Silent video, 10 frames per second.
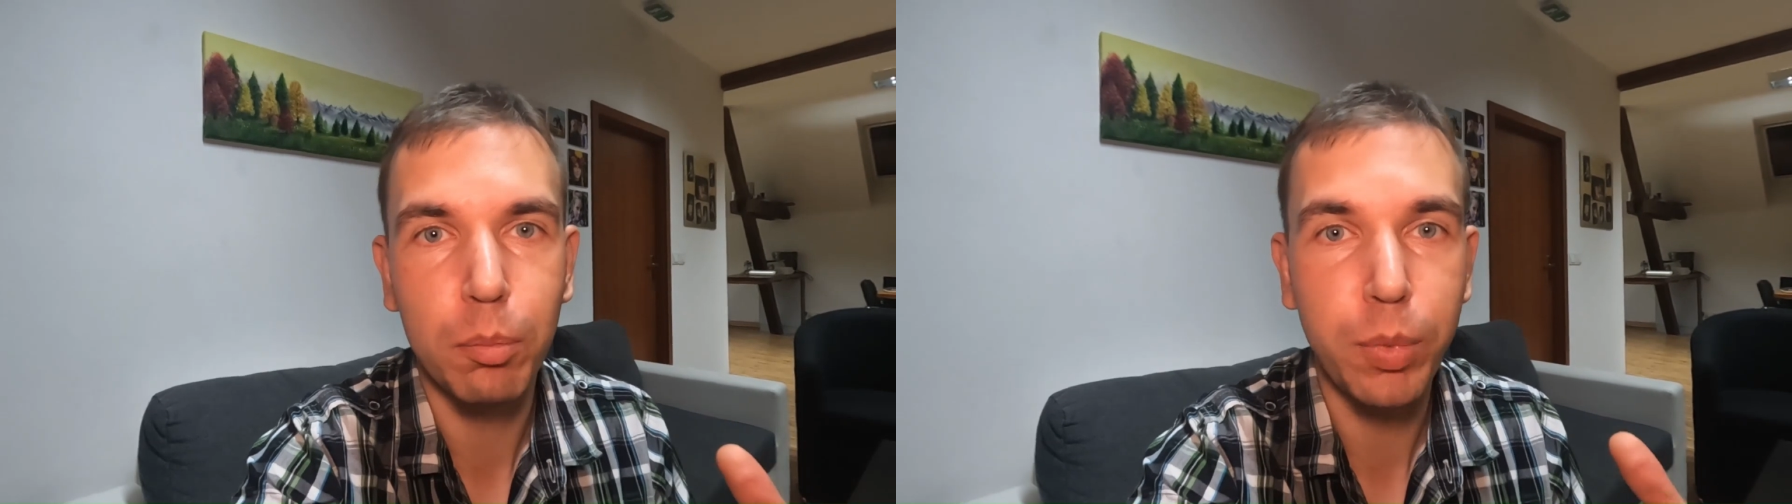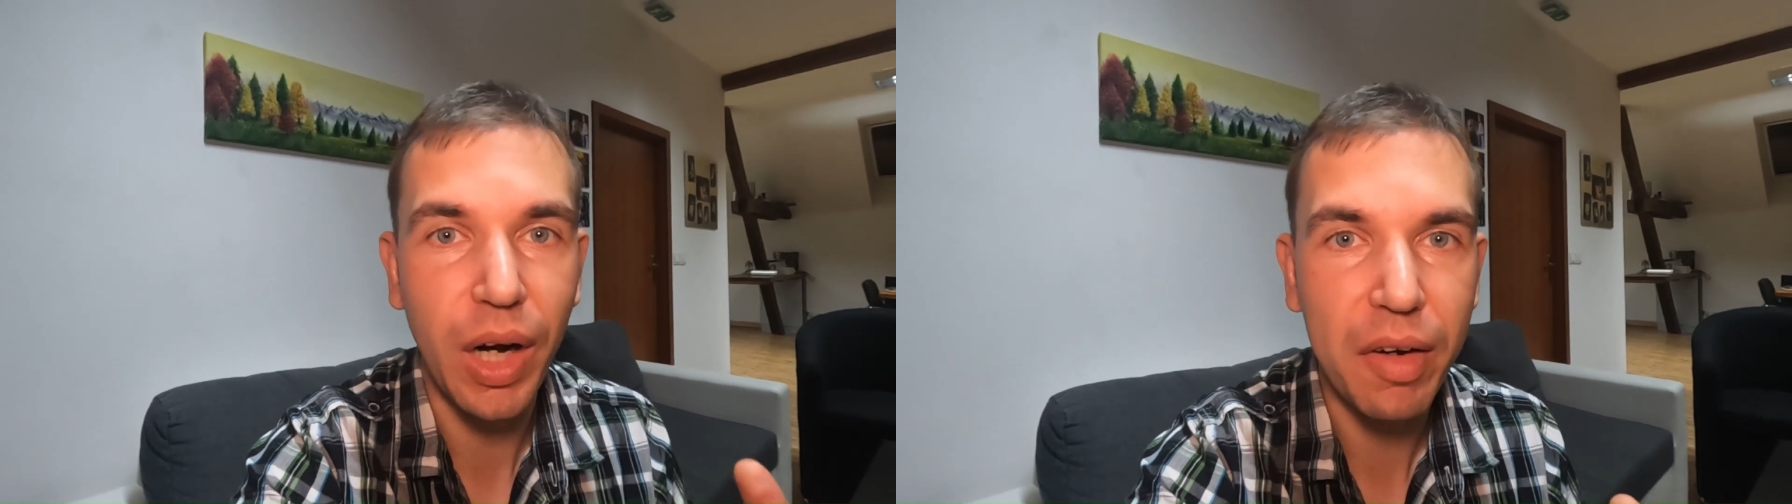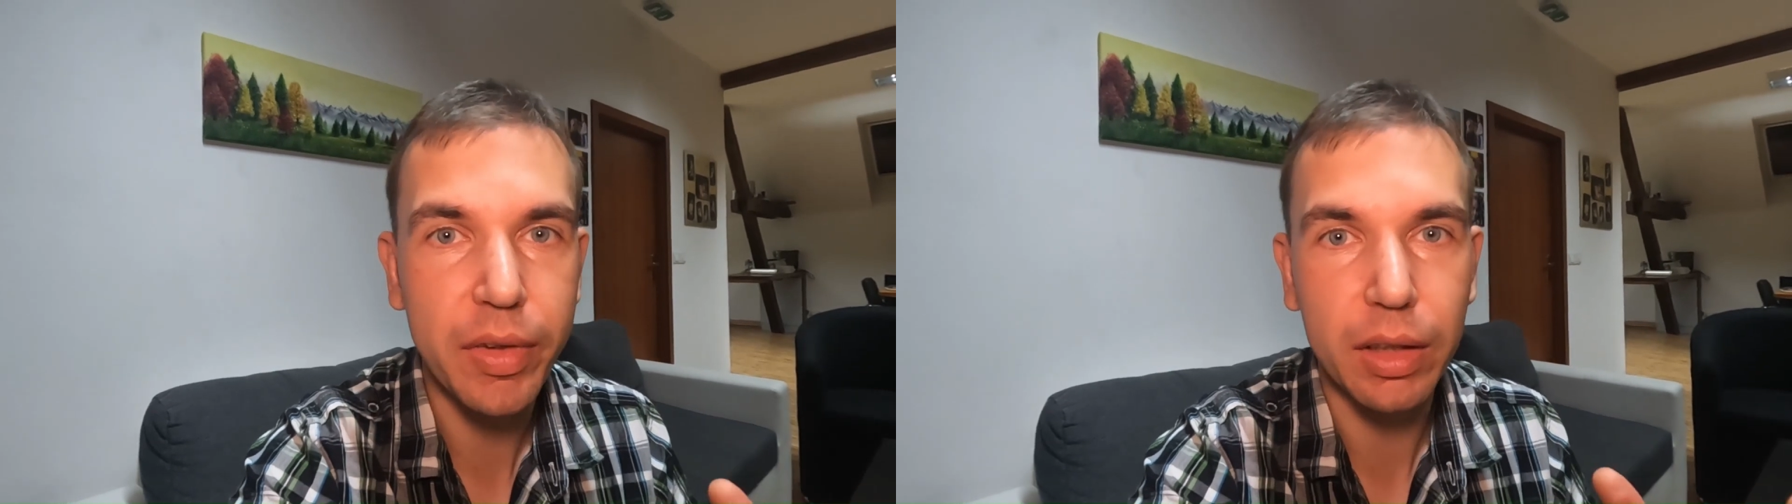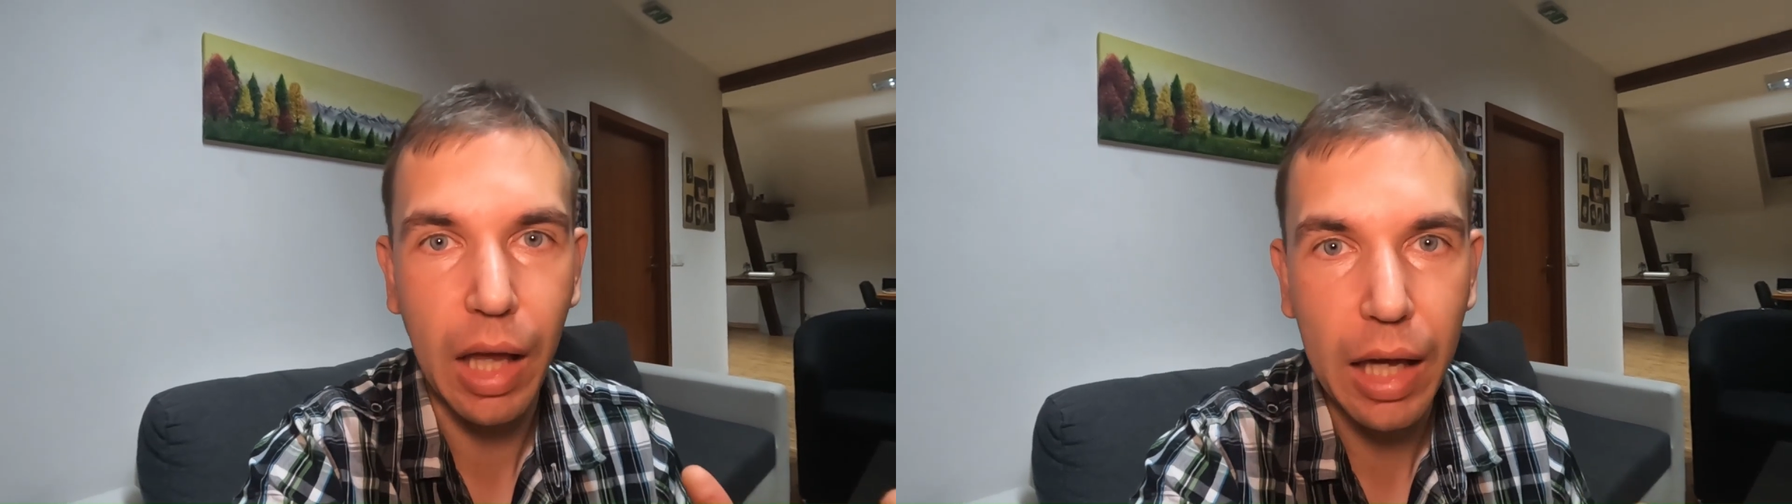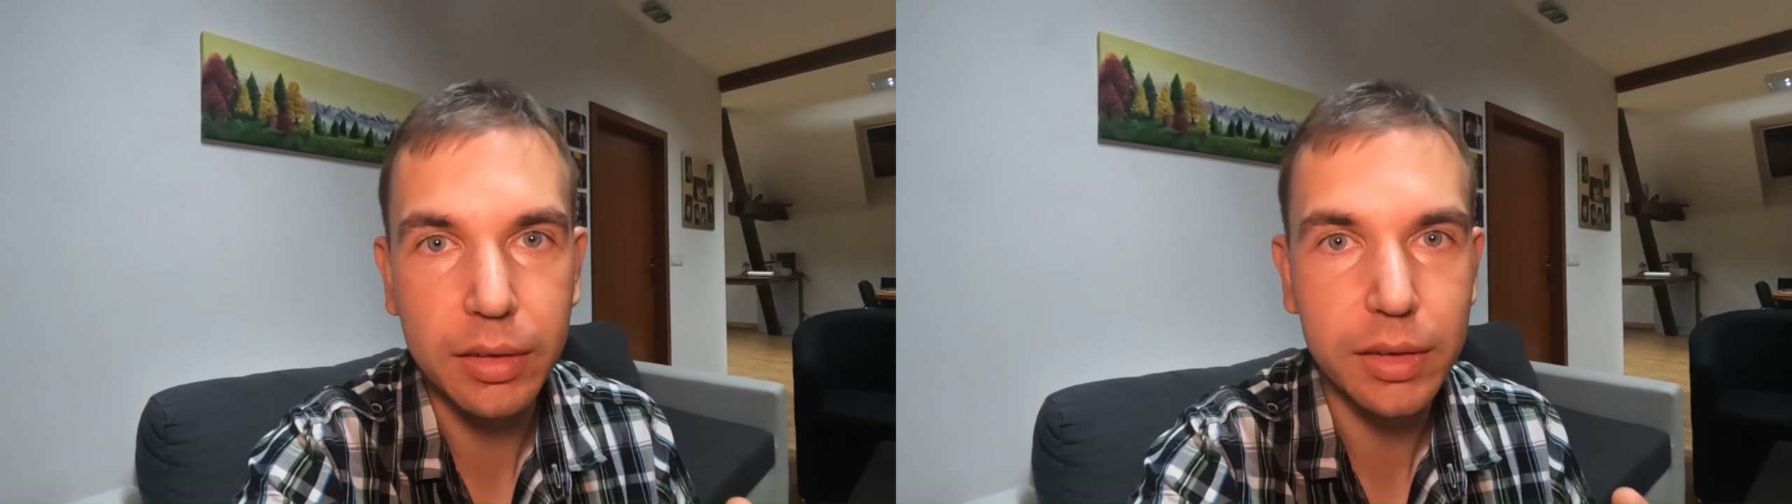private
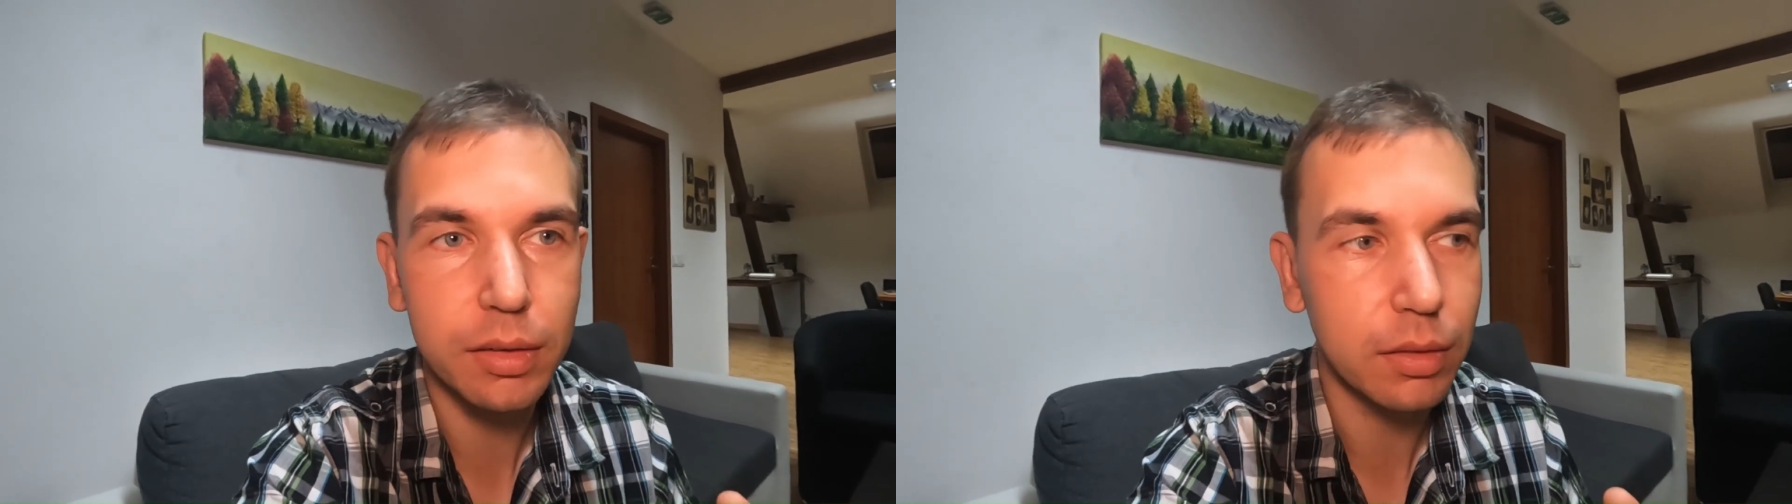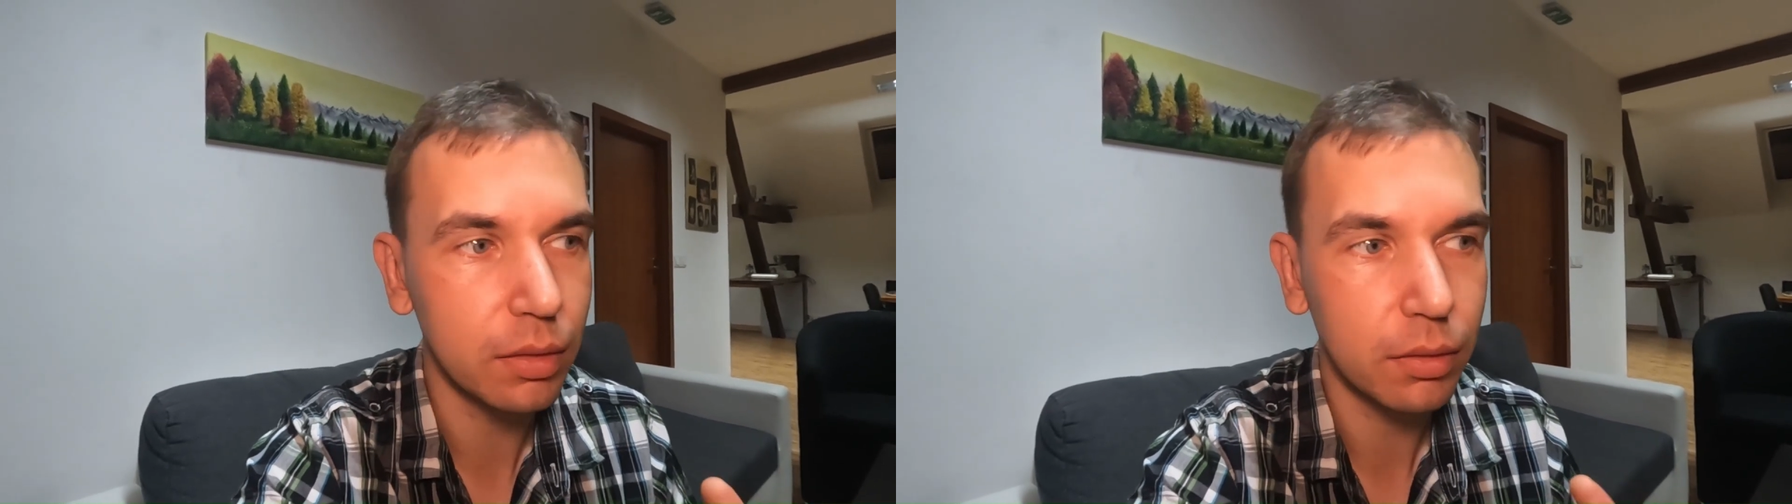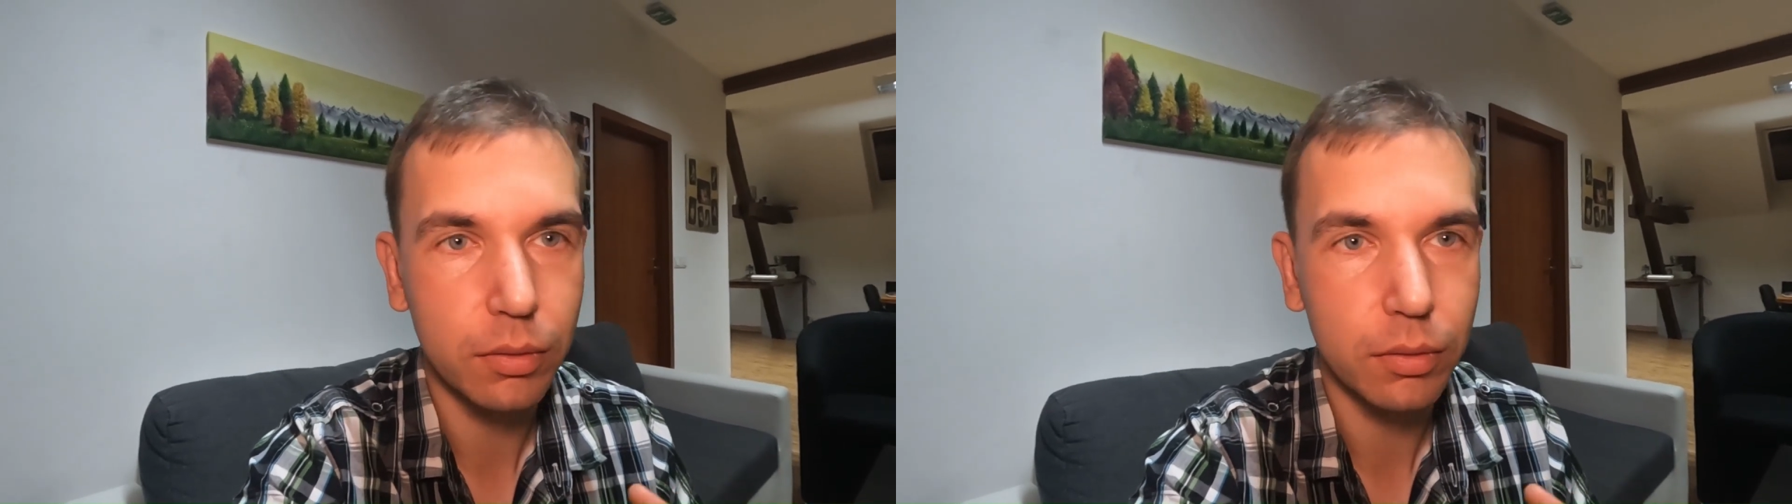LANs